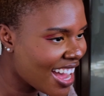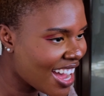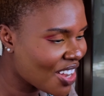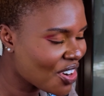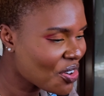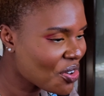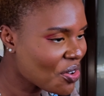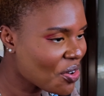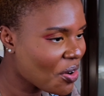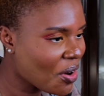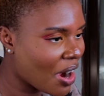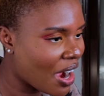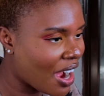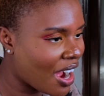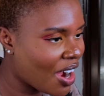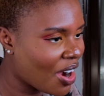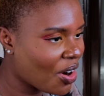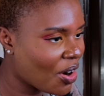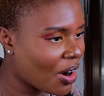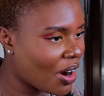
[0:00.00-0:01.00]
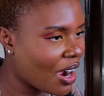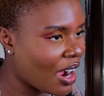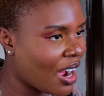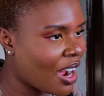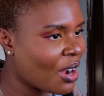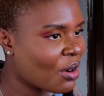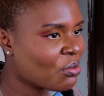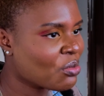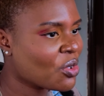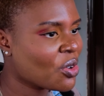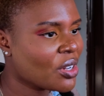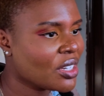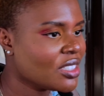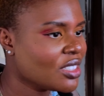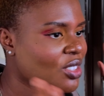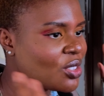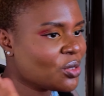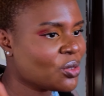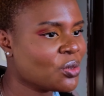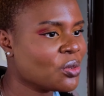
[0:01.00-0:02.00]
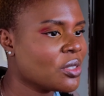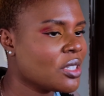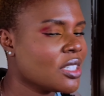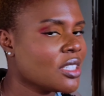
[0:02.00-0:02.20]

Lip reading: I don't know how I'm going to do